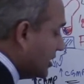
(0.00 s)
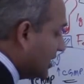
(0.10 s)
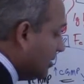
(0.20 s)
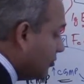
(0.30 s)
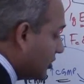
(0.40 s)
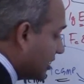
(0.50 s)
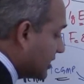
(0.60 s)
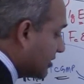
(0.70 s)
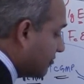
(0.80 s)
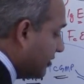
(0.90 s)
the
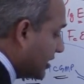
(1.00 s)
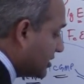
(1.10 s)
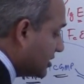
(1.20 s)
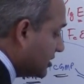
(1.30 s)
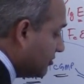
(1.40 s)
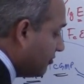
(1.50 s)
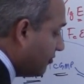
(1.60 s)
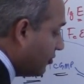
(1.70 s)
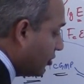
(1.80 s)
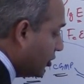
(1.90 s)
chemotactic factor
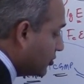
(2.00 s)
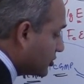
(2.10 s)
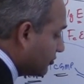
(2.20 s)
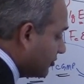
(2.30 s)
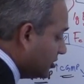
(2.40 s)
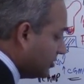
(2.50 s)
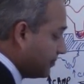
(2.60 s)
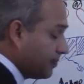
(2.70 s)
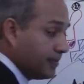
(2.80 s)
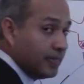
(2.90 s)
for neutrophil,
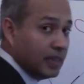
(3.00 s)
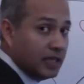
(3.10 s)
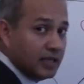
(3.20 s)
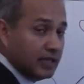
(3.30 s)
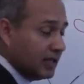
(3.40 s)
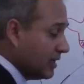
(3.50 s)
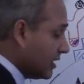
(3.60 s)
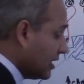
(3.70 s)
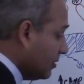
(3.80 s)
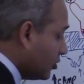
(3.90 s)

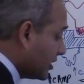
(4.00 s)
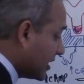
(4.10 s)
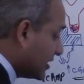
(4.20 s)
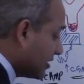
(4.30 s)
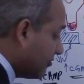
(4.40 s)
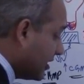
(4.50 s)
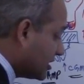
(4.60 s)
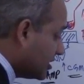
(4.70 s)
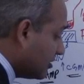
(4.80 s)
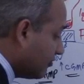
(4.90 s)
chemotactic
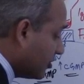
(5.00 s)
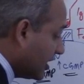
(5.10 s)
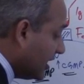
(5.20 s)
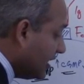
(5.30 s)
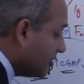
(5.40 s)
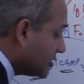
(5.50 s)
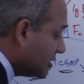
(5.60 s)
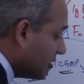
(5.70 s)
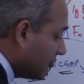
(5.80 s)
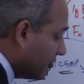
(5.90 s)
factor for
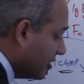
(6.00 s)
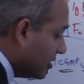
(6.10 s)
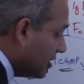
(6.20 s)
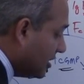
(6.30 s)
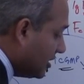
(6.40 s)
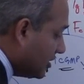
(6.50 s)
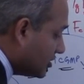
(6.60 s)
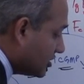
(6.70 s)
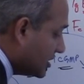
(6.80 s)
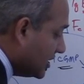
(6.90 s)
eosinophil.
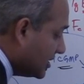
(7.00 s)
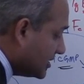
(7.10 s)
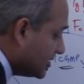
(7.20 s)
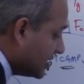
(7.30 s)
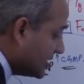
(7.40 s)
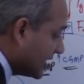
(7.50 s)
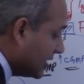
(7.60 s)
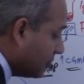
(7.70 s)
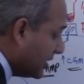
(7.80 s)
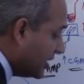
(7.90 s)
So see, this is our
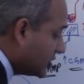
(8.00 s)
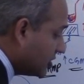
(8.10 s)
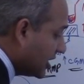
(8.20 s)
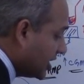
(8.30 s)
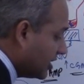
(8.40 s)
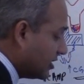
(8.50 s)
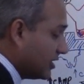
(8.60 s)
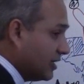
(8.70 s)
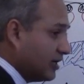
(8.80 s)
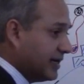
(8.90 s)
second player today.
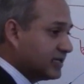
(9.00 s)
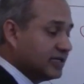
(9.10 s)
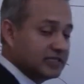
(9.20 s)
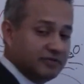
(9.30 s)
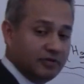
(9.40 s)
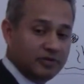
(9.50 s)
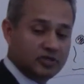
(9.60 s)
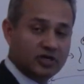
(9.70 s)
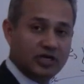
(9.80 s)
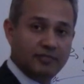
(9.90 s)
In our next lecture, we'll be
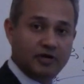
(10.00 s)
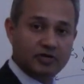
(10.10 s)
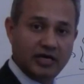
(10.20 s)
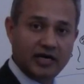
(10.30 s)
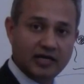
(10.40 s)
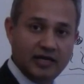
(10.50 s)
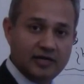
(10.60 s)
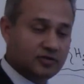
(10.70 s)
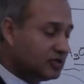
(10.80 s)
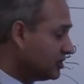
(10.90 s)
talking about that.
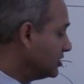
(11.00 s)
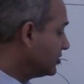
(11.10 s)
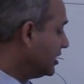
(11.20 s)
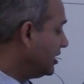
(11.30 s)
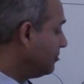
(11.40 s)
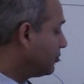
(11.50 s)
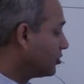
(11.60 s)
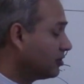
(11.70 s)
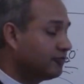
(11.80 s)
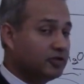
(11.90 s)
So this is really
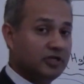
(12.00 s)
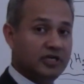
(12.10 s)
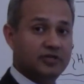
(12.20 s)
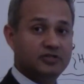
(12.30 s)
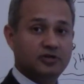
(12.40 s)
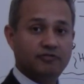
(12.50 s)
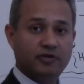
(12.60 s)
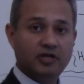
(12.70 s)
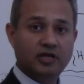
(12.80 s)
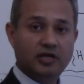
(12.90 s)
important for the
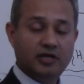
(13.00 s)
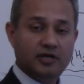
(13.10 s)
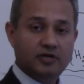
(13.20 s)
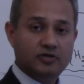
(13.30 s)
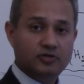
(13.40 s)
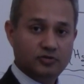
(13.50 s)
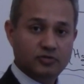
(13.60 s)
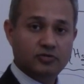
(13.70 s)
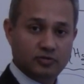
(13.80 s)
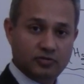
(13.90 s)
eosinophil
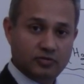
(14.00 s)
to,